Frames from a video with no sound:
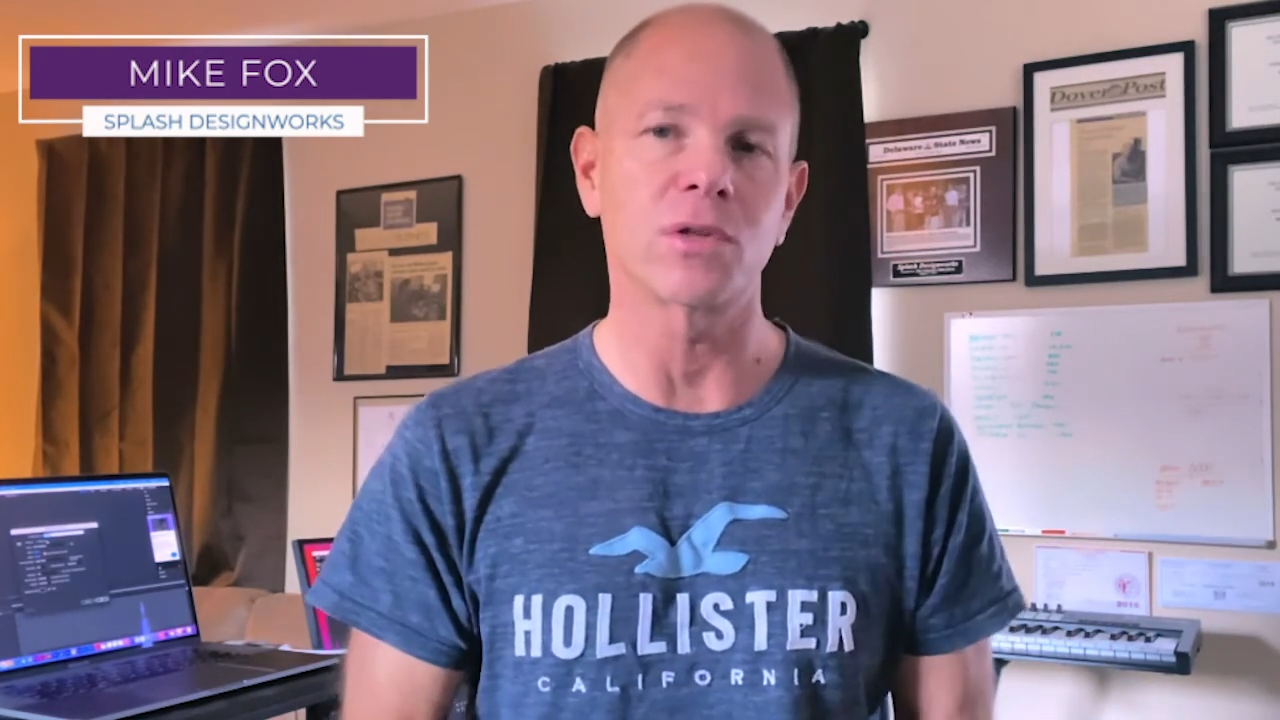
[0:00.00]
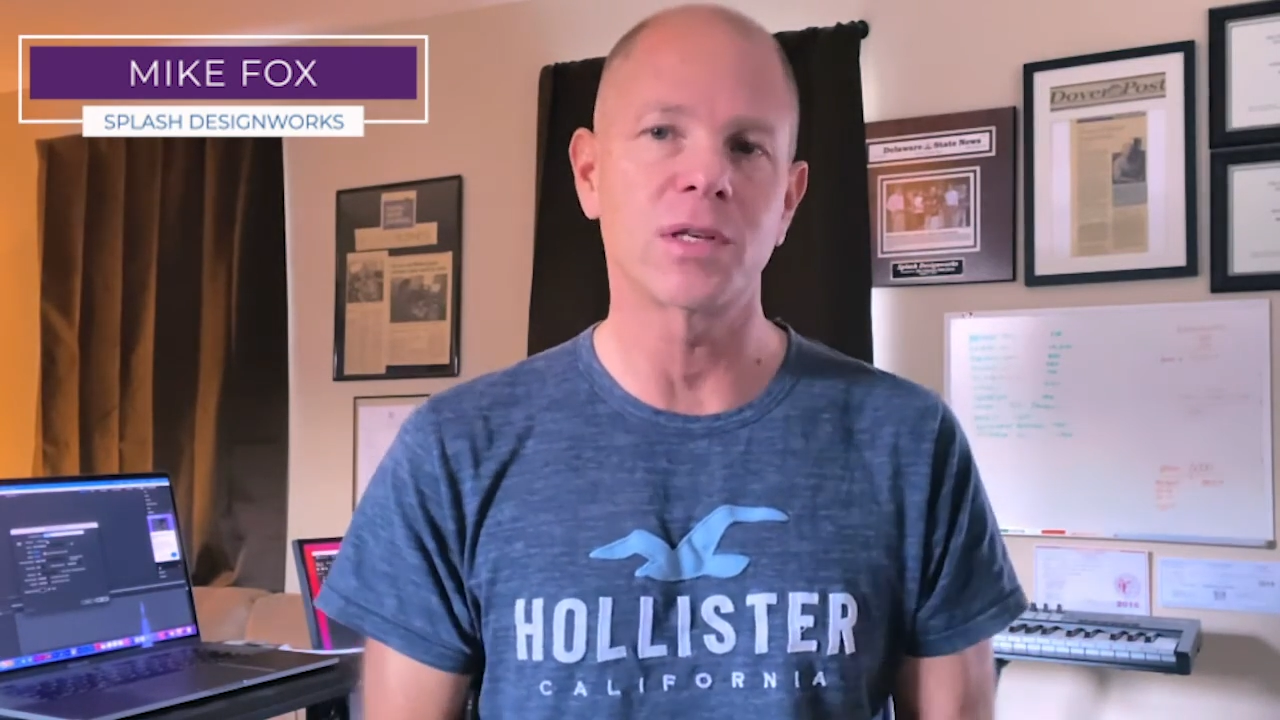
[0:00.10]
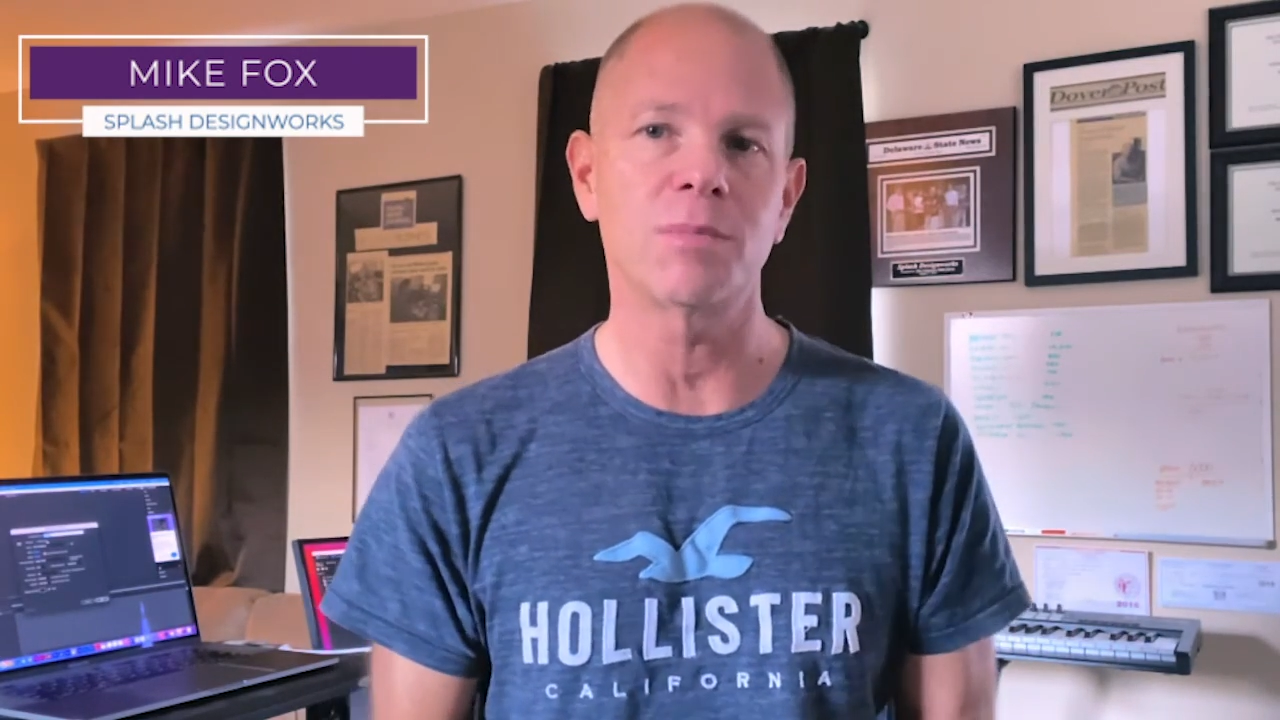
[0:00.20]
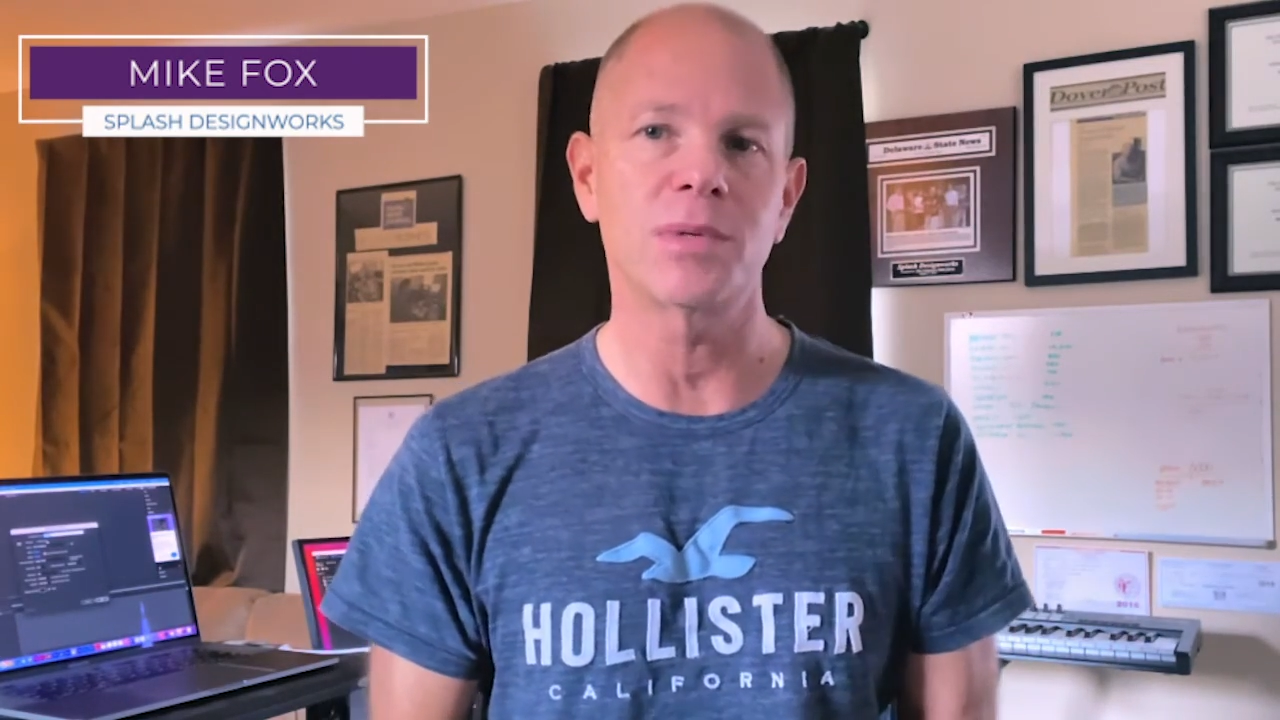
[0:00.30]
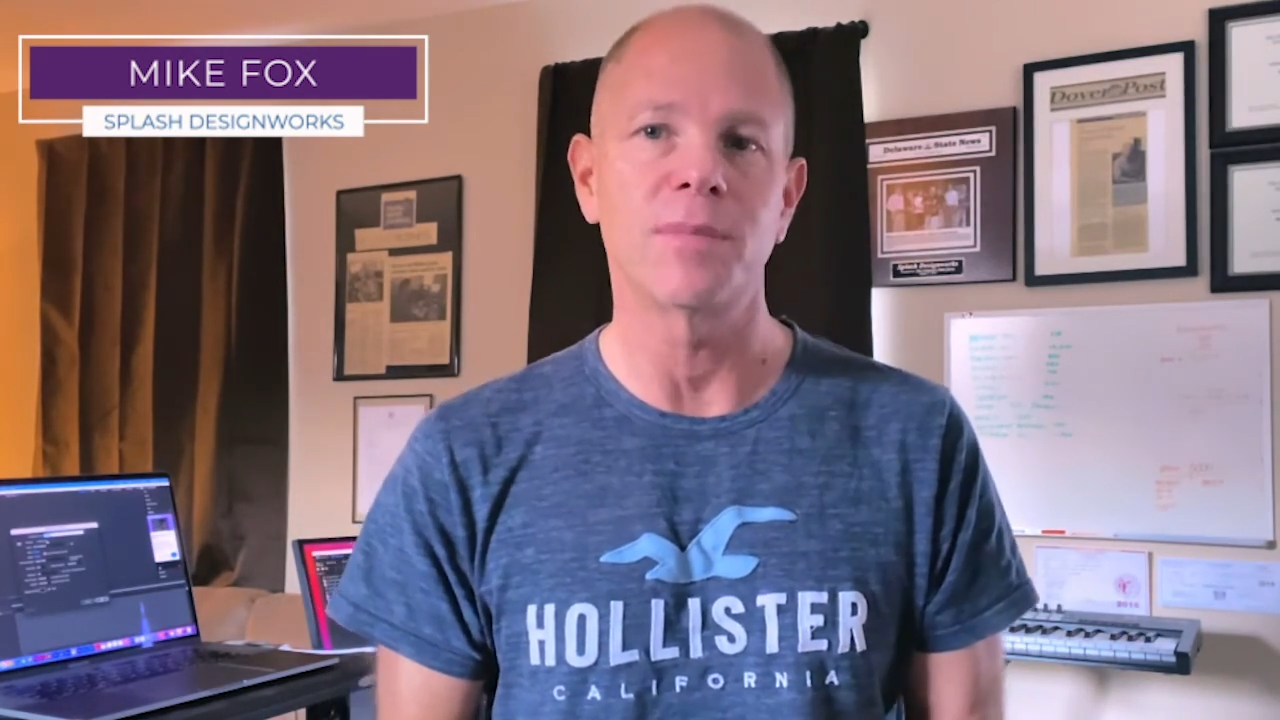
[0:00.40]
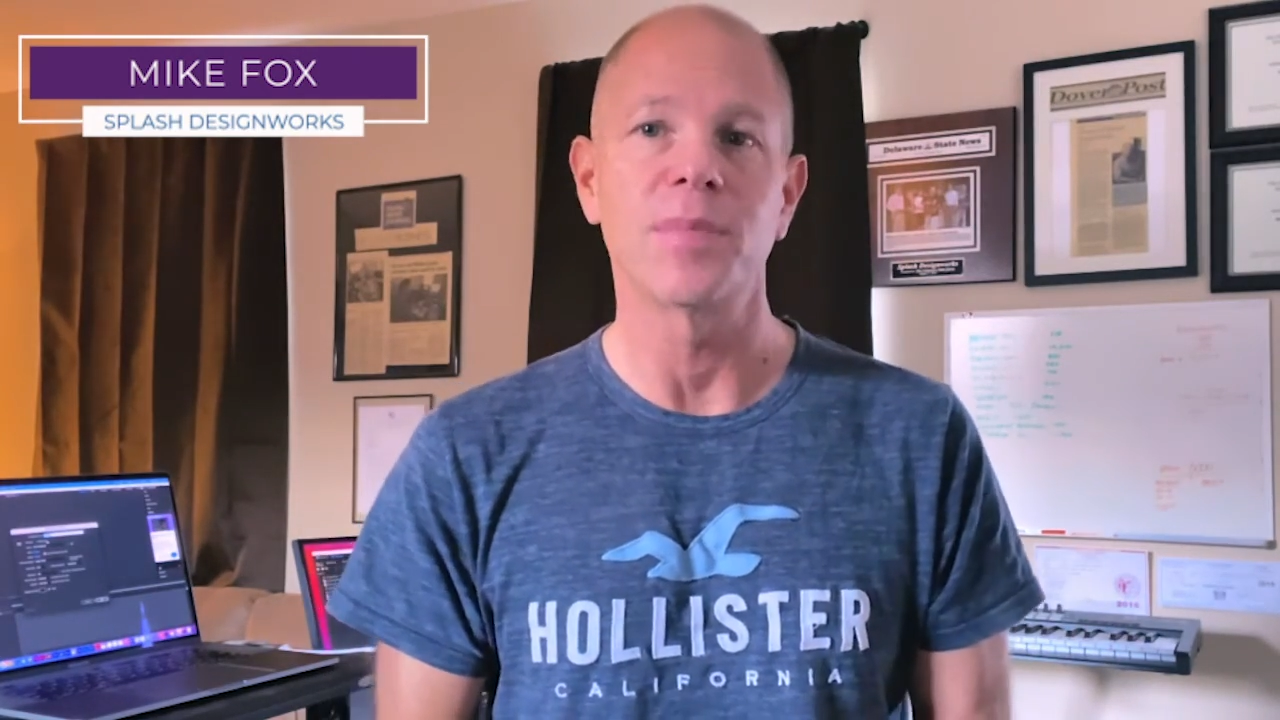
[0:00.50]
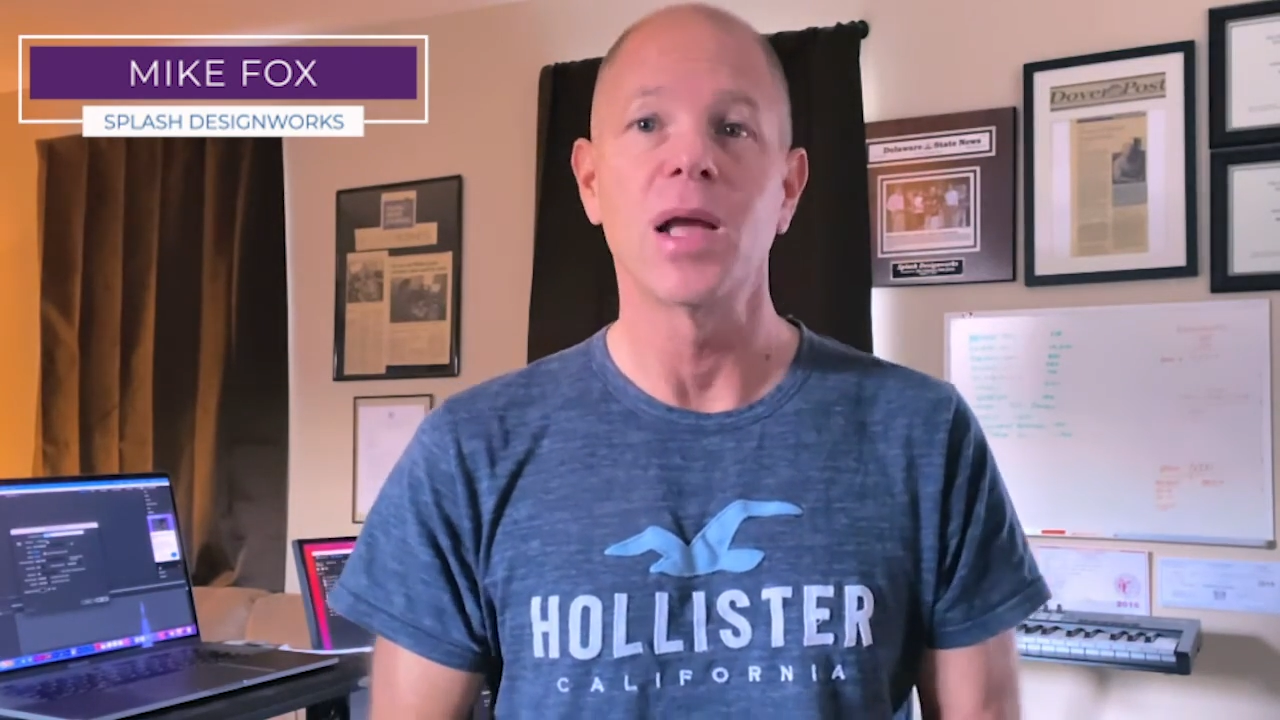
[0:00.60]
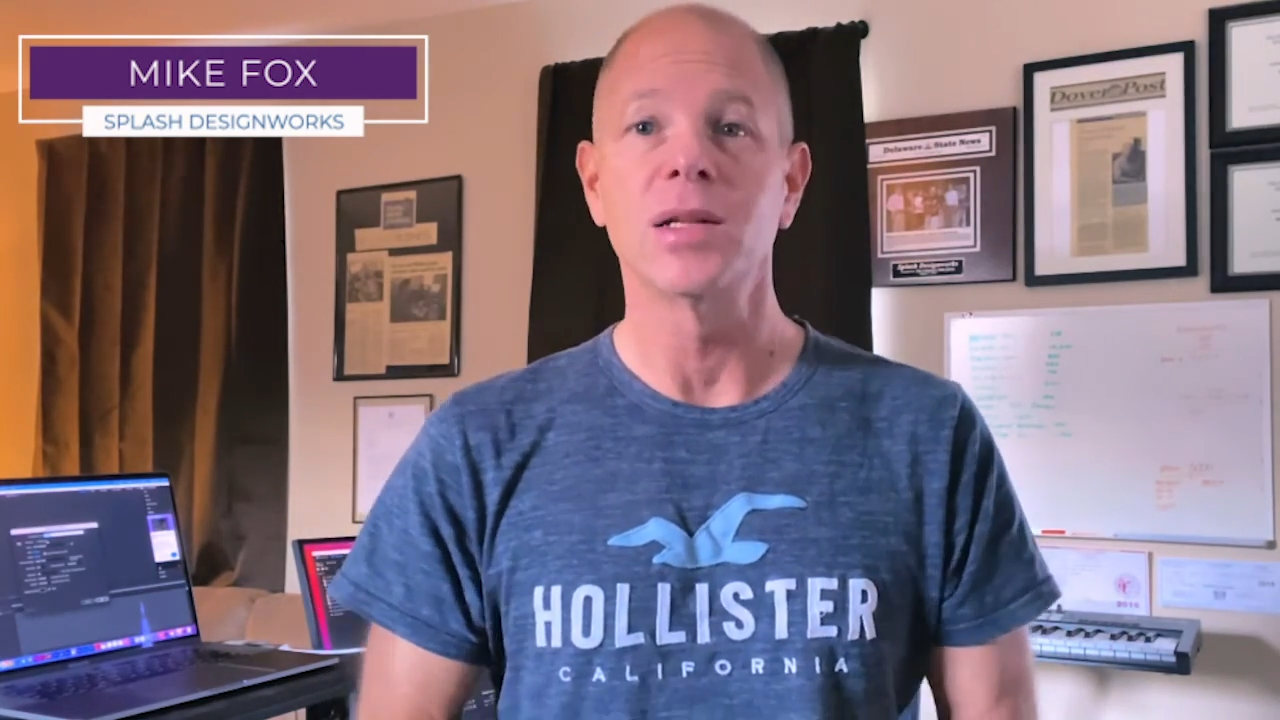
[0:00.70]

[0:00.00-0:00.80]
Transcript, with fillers: tips